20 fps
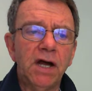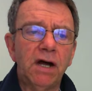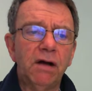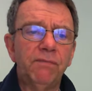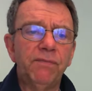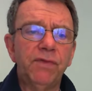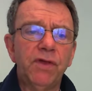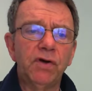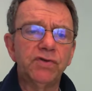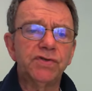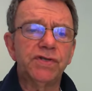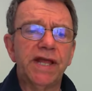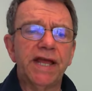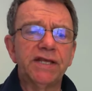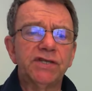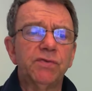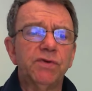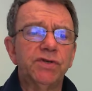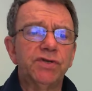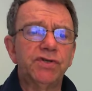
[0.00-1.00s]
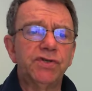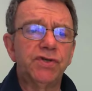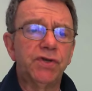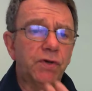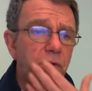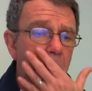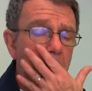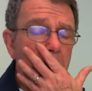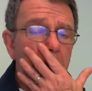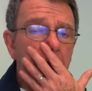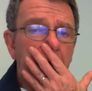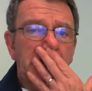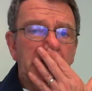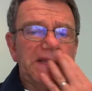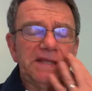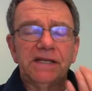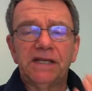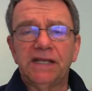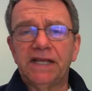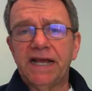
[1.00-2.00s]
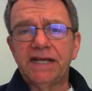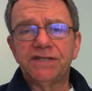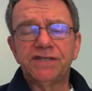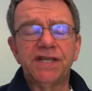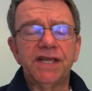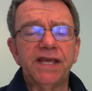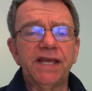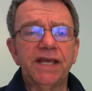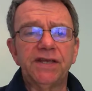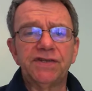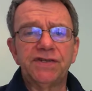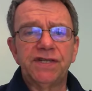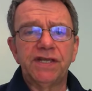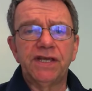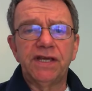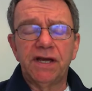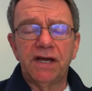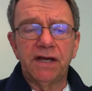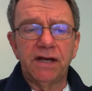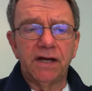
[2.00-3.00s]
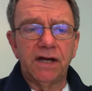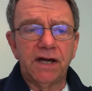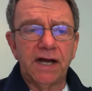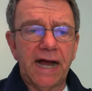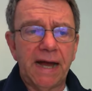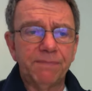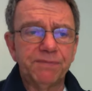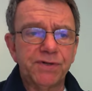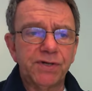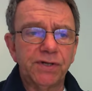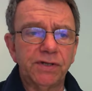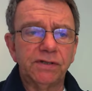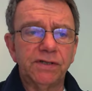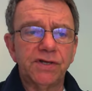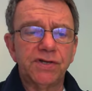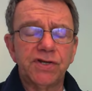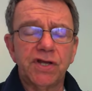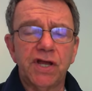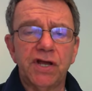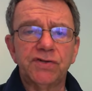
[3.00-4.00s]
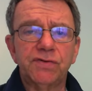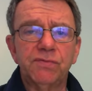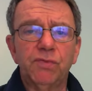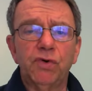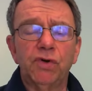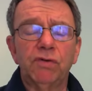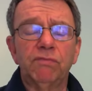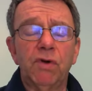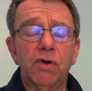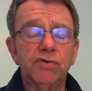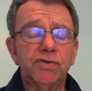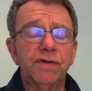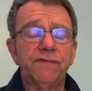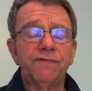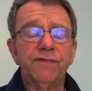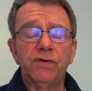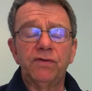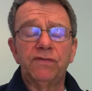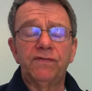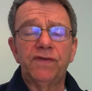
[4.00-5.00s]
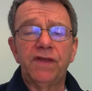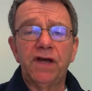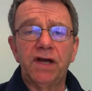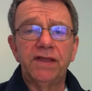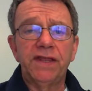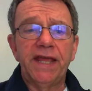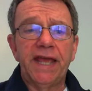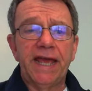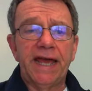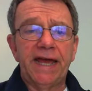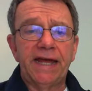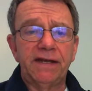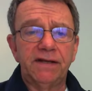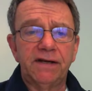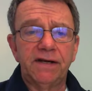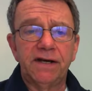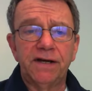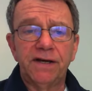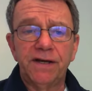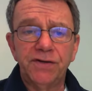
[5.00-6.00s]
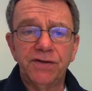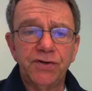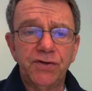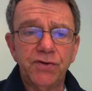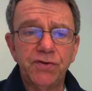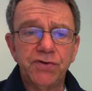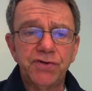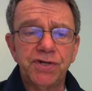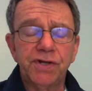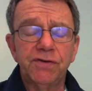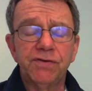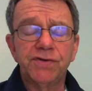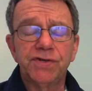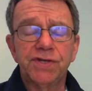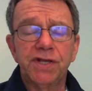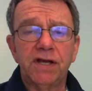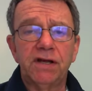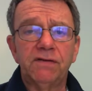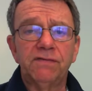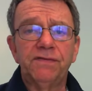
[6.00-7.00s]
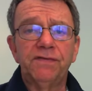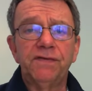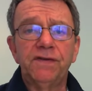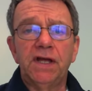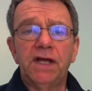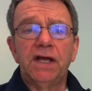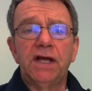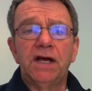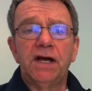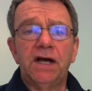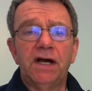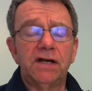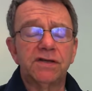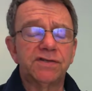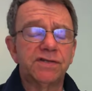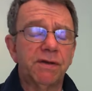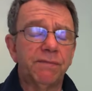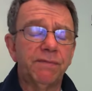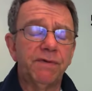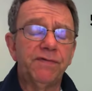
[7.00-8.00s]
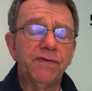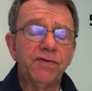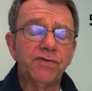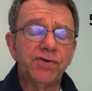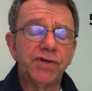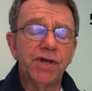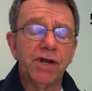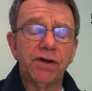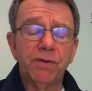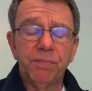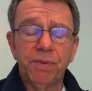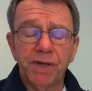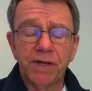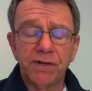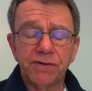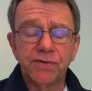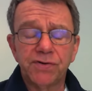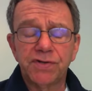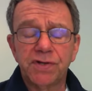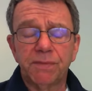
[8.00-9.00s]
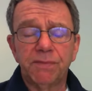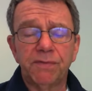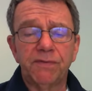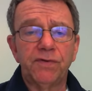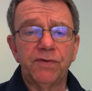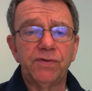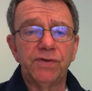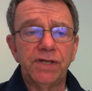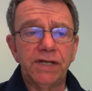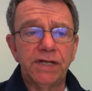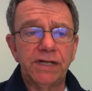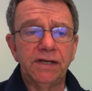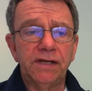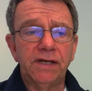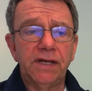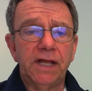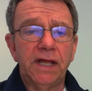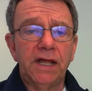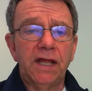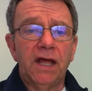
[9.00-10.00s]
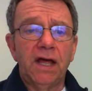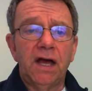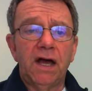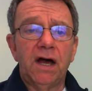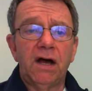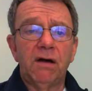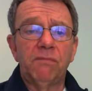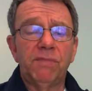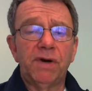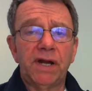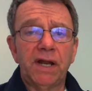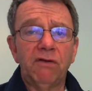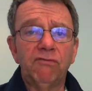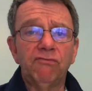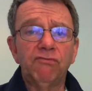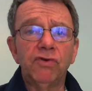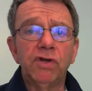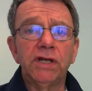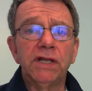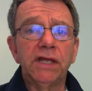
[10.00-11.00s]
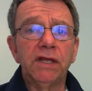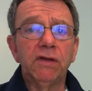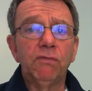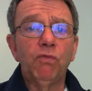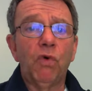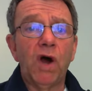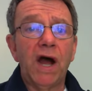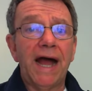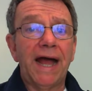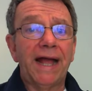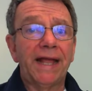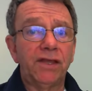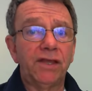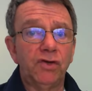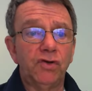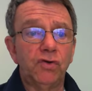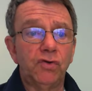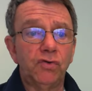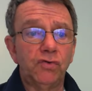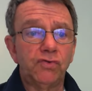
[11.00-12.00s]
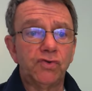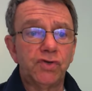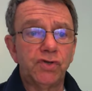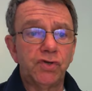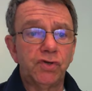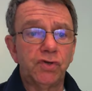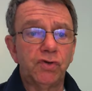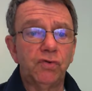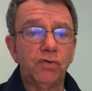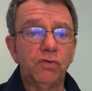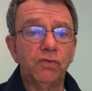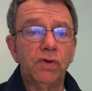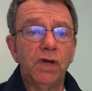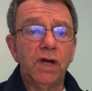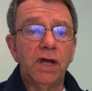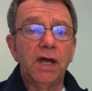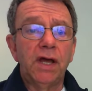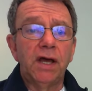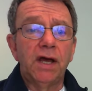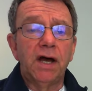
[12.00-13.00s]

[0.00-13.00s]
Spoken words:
that's what's due. The last thing is the optional discussion board. Most of you have done that, introducing yourself. Some of you shared a picture, some of you didn't. But I really want you to